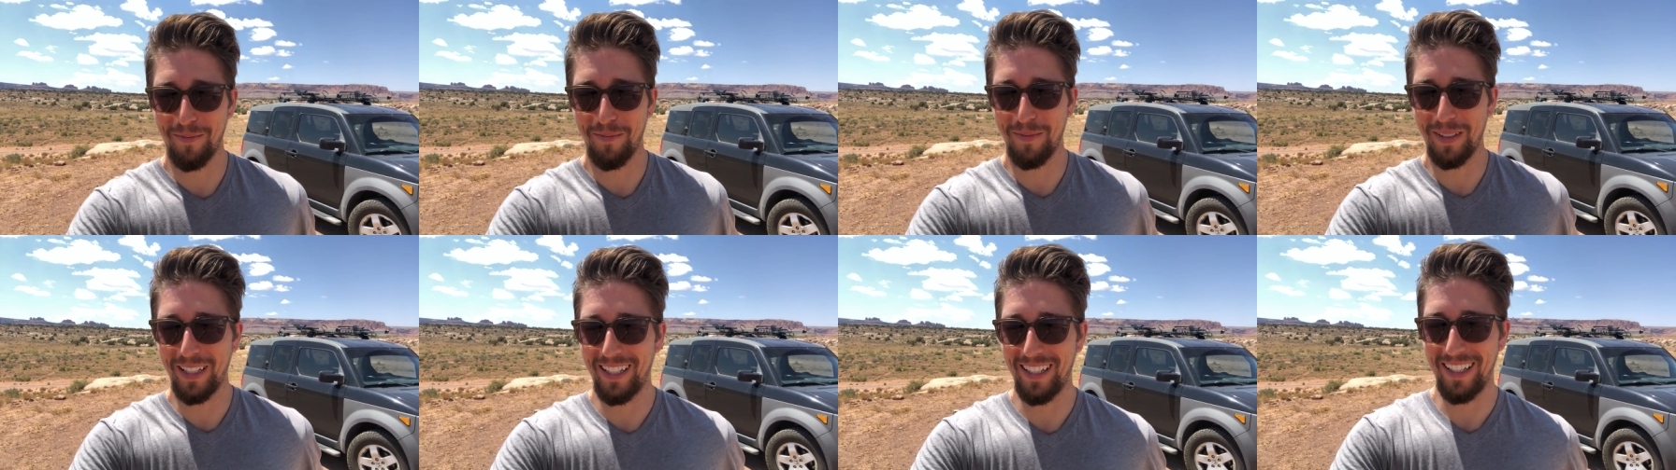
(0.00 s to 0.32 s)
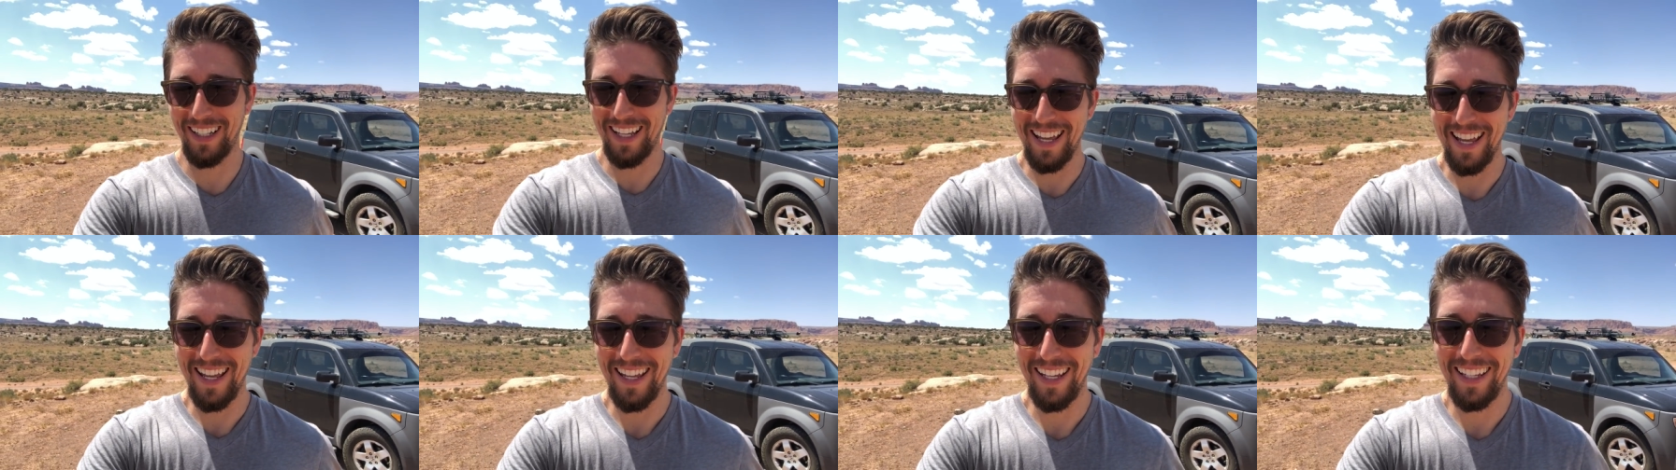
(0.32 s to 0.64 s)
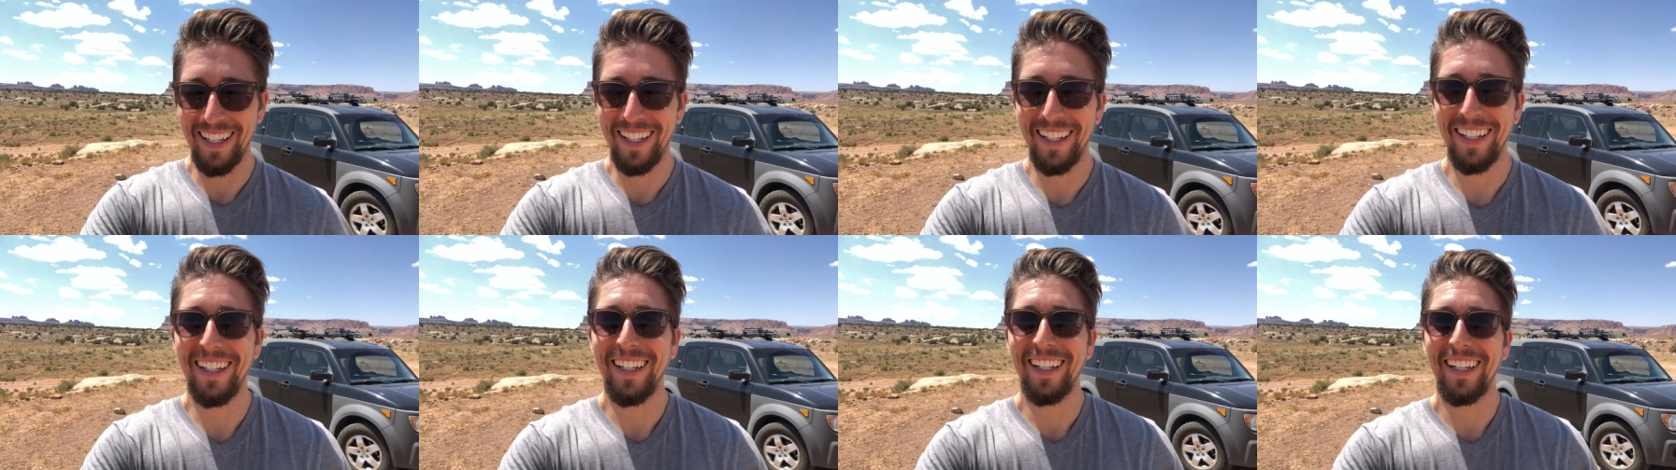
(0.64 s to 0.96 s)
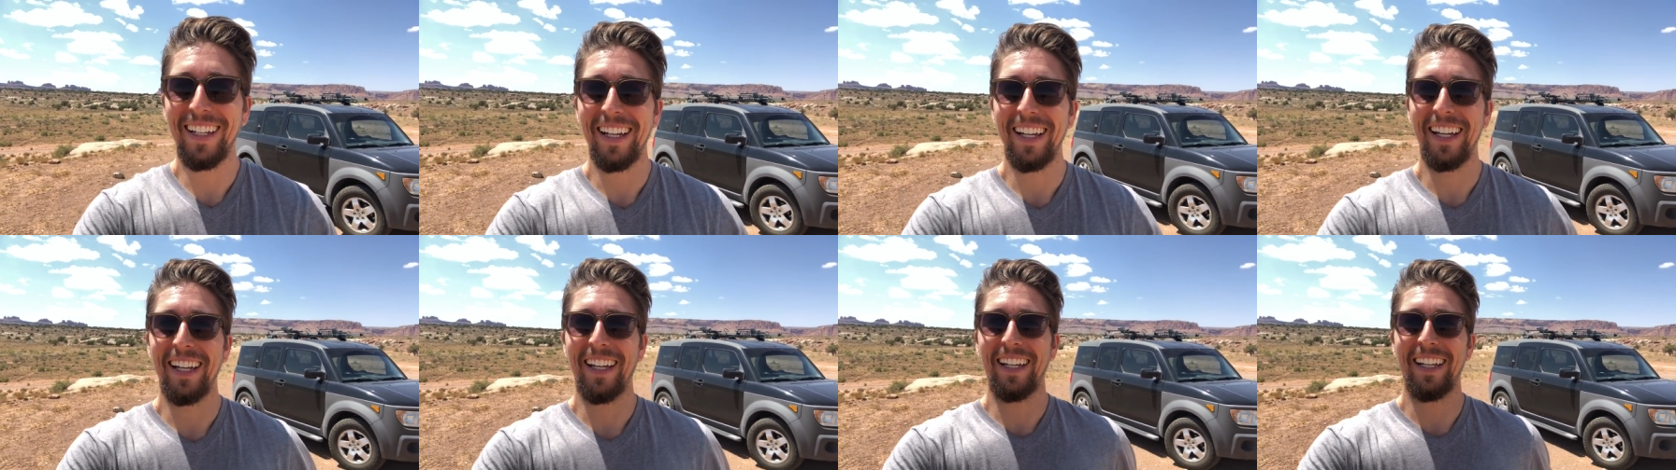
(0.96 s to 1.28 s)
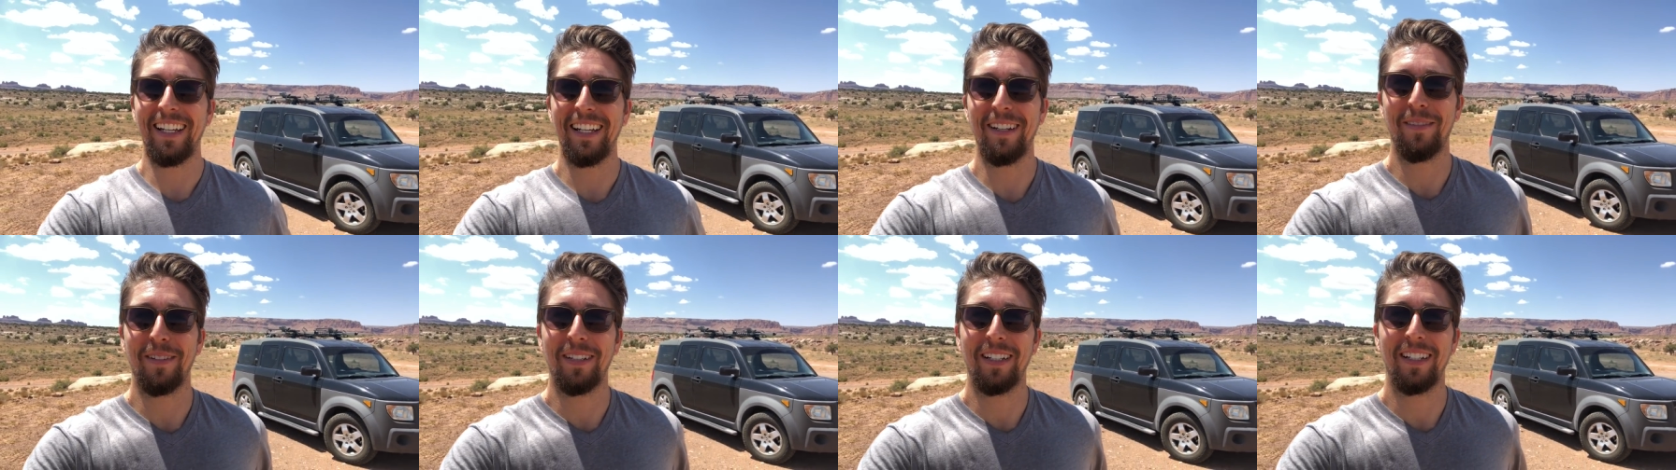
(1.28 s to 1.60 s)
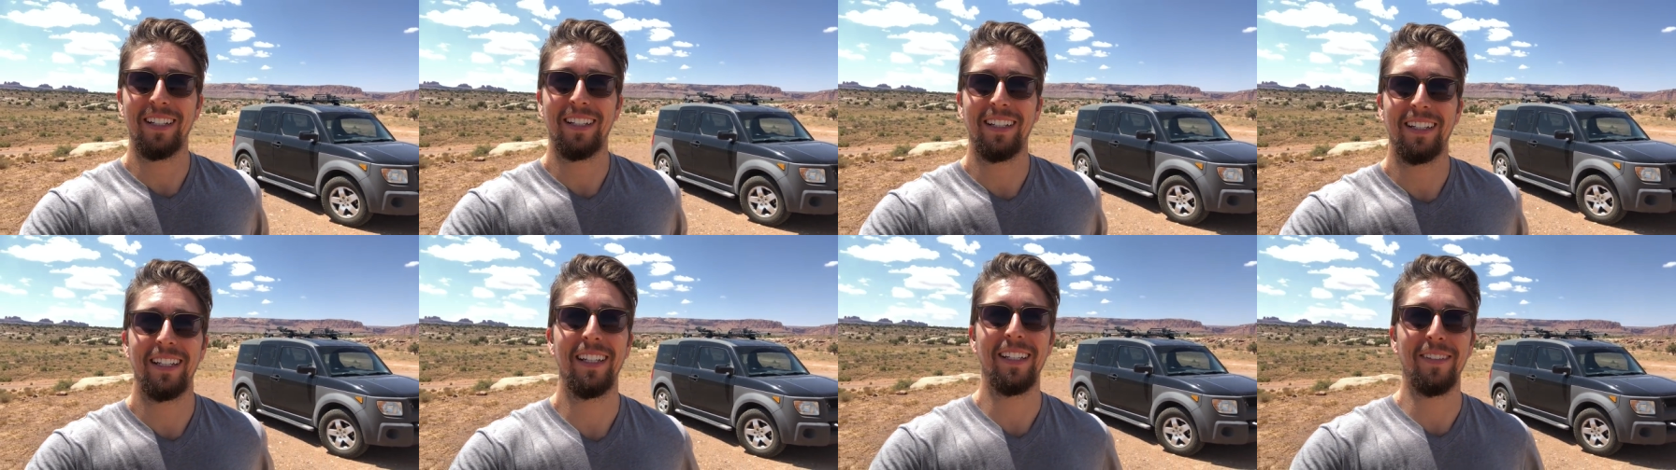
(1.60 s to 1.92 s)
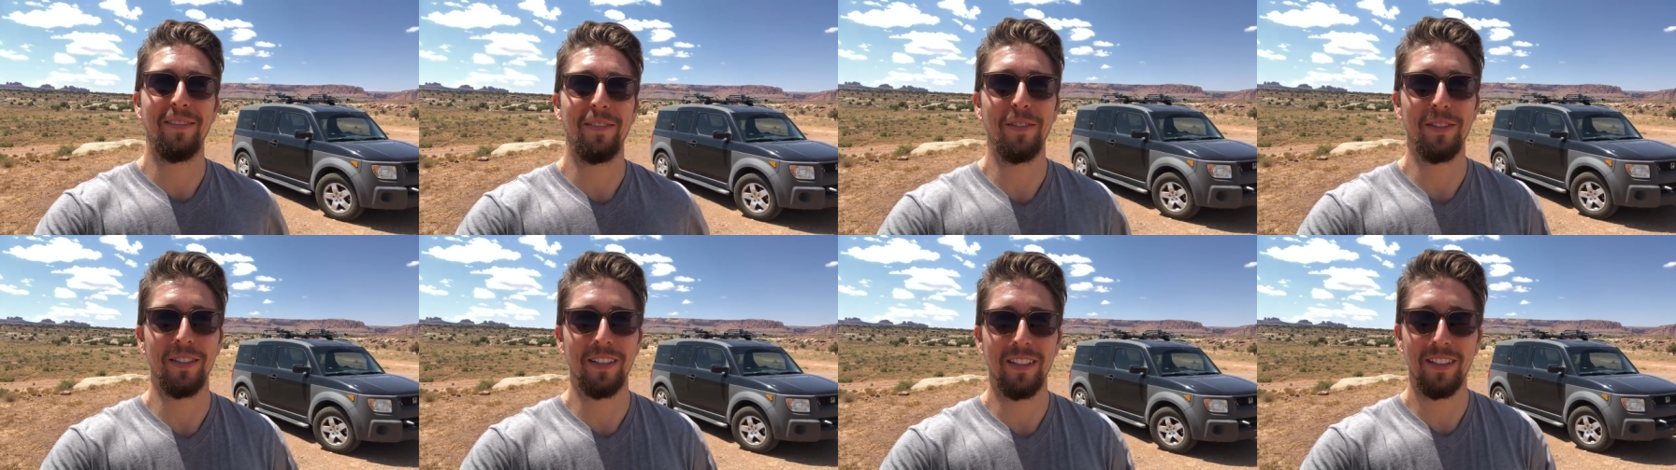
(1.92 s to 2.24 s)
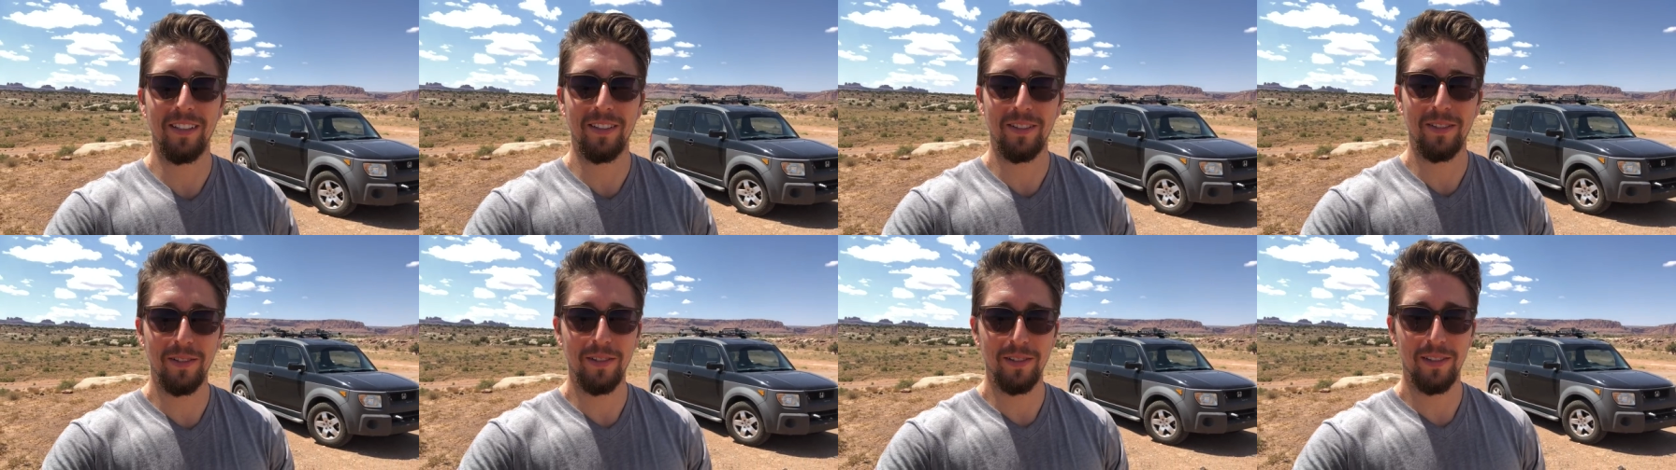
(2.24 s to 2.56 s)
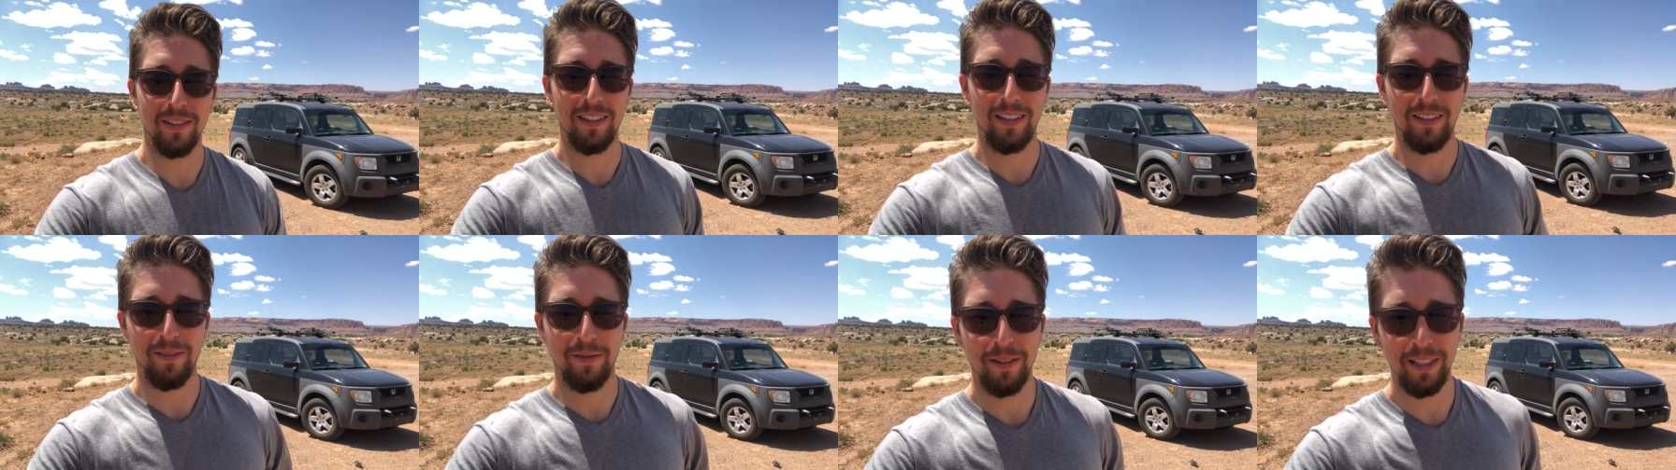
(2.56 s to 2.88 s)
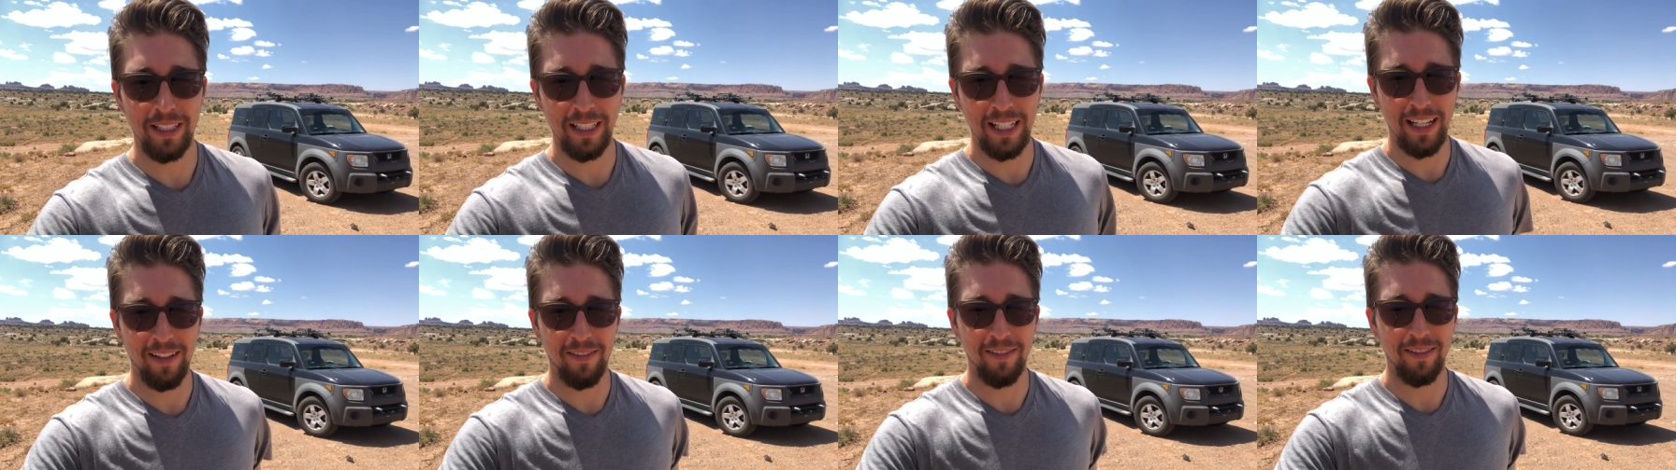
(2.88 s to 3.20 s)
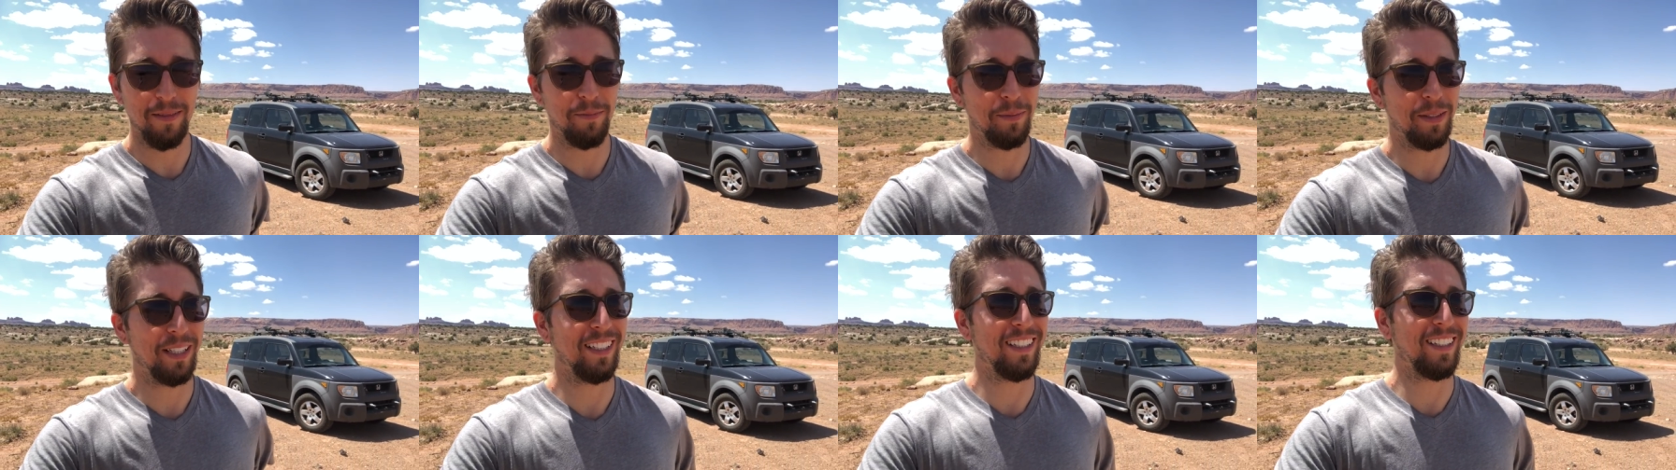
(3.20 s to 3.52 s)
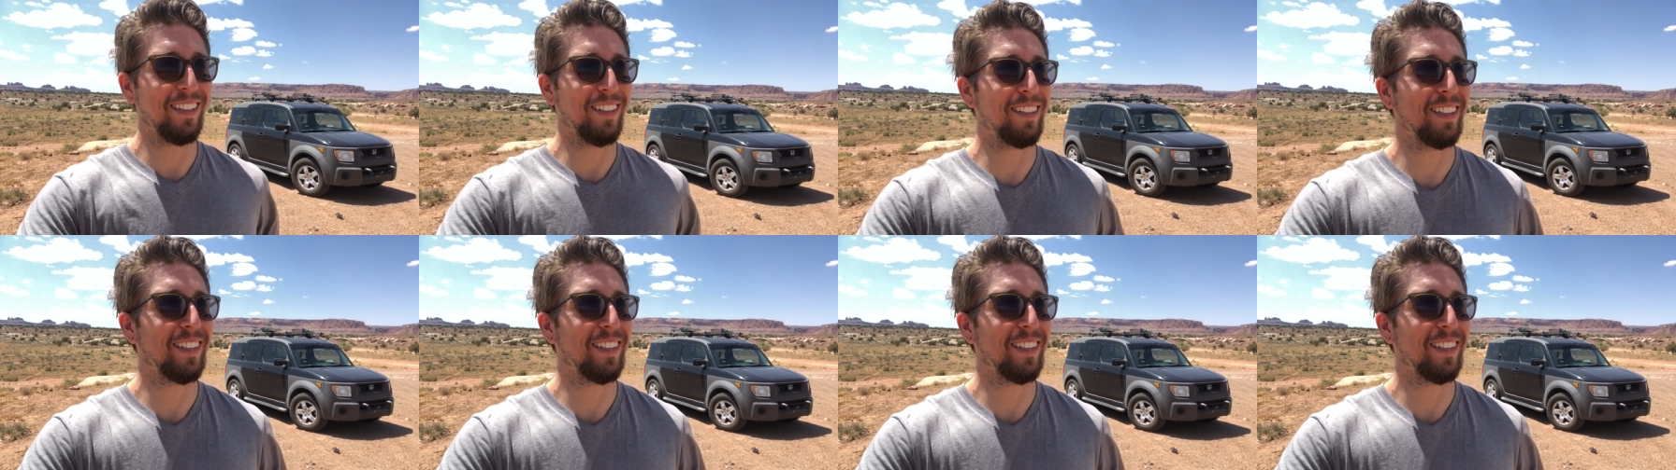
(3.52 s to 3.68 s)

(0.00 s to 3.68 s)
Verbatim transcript: But anyway, if it was a little cooler, we'd definitely be